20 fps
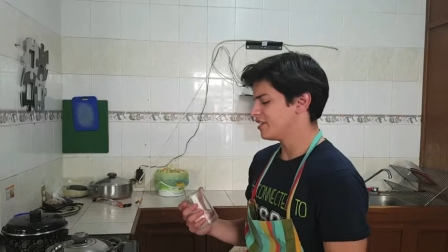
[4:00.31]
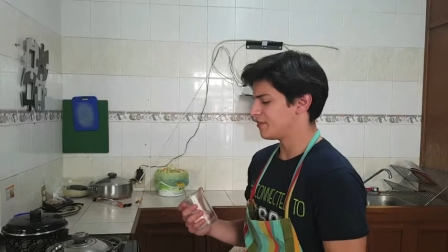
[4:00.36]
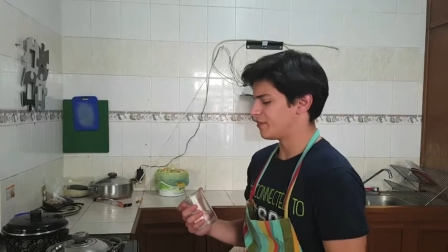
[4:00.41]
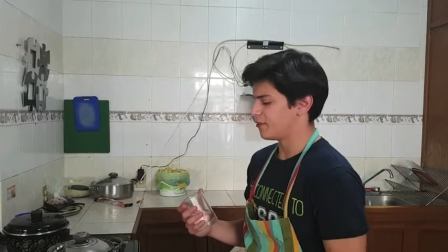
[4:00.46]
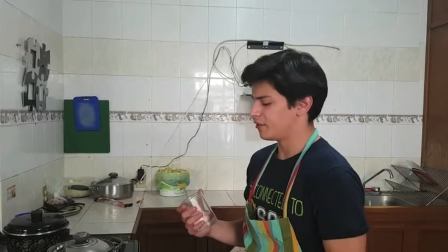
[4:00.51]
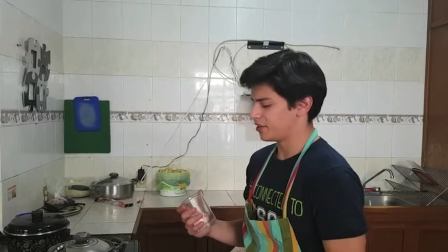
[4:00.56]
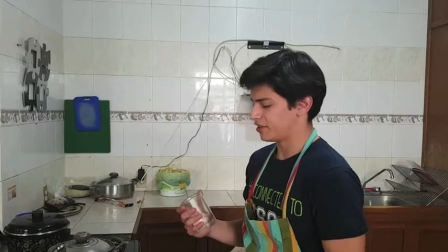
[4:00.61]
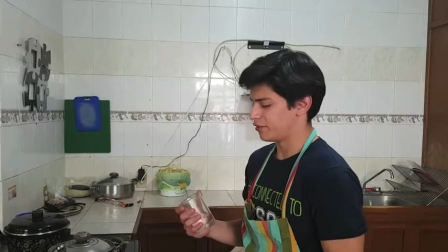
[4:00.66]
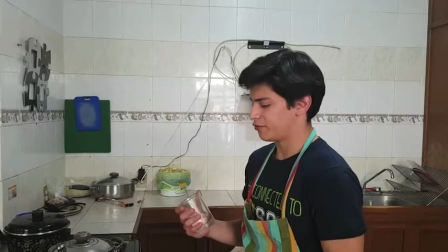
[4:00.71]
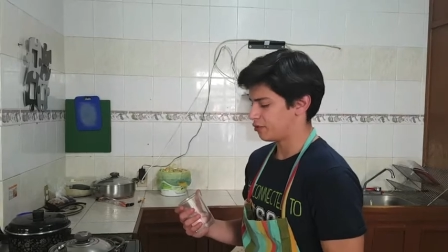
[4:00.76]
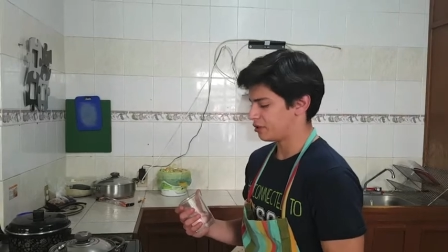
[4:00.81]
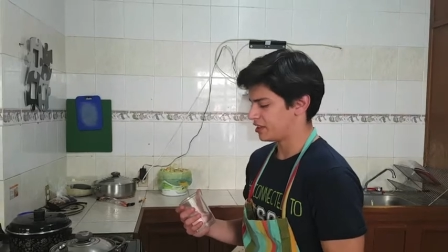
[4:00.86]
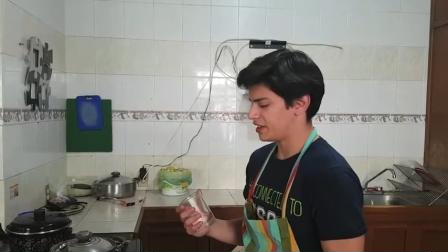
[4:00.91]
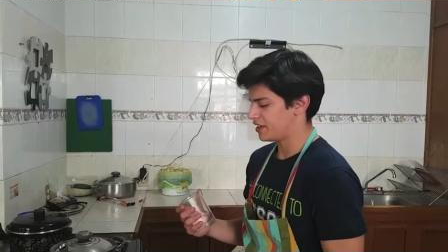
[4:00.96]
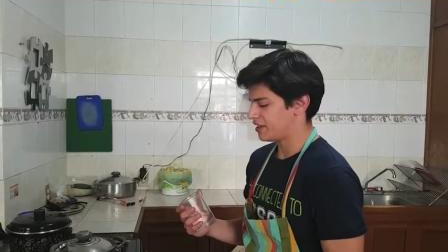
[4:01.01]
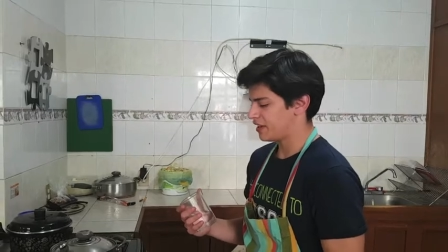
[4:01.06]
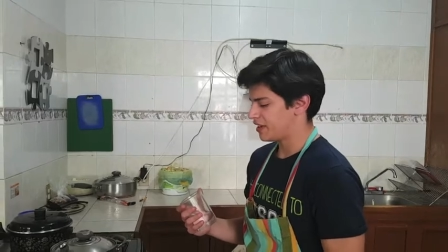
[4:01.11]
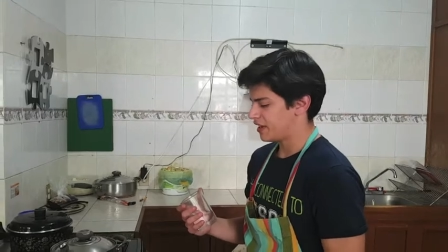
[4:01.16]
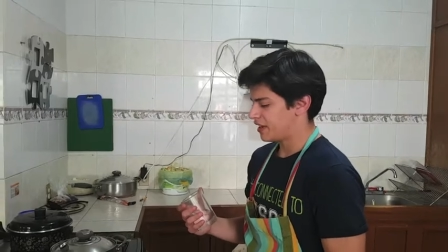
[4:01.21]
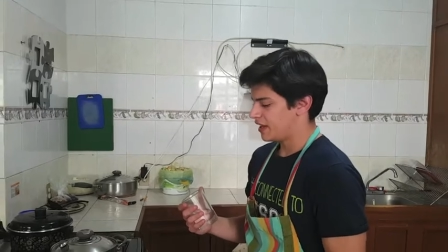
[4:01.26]
of funny,
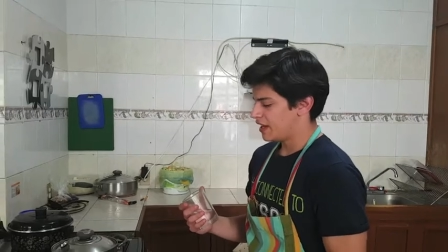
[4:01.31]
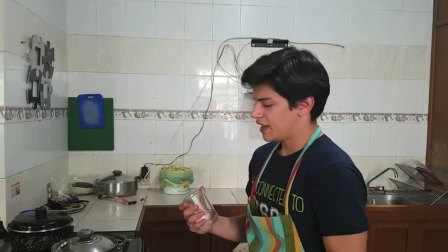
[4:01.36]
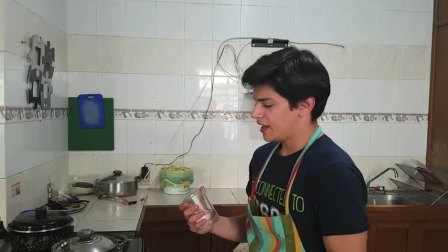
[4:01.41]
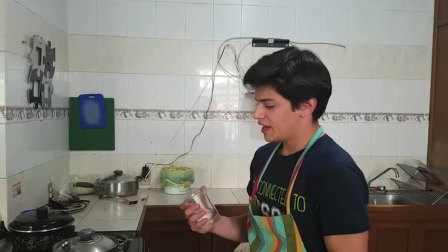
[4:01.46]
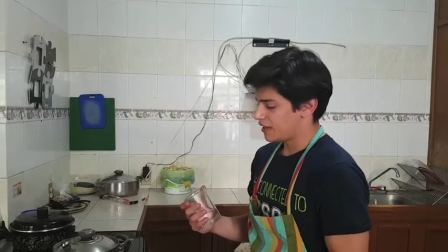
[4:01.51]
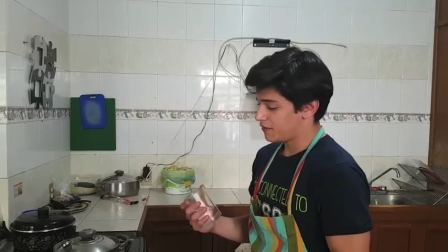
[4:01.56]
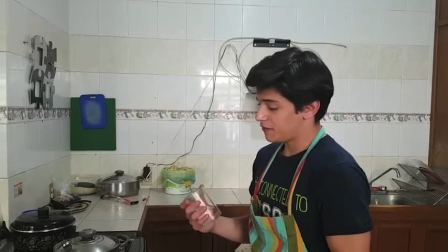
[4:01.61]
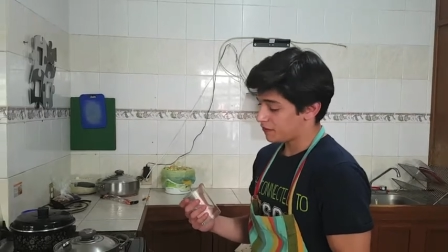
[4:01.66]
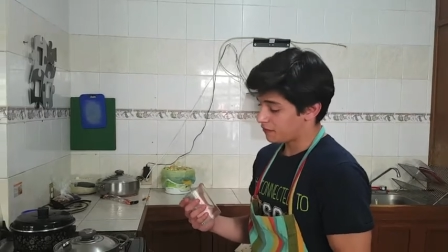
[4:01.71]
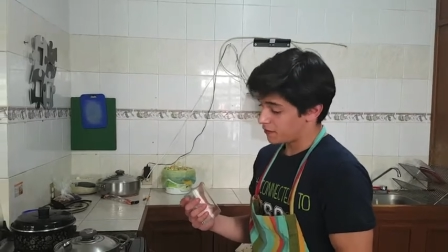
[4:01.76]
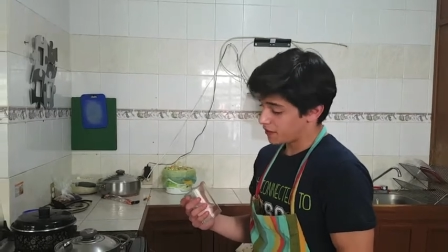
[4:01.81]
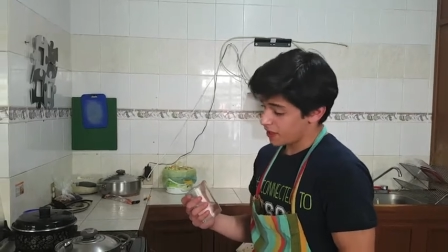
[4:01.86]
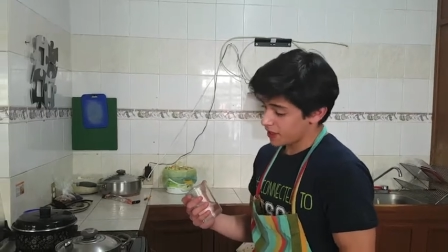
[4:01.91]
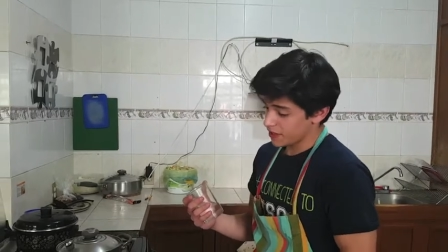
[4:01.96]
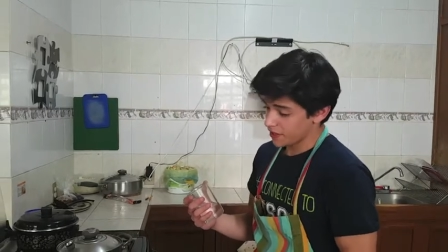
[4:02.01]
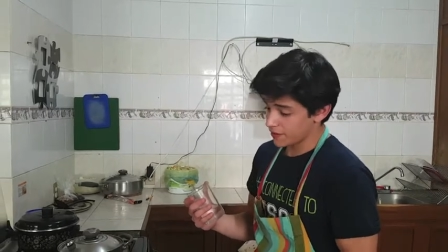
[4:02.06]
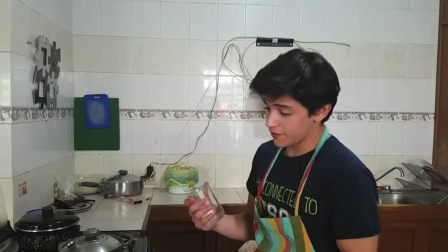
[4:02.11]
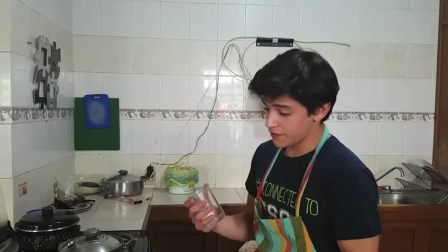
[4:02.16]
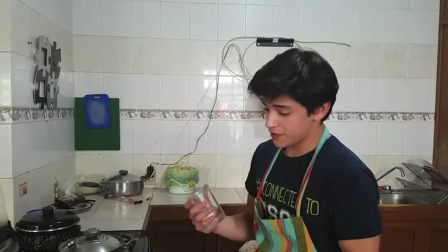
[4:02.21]
really. If any of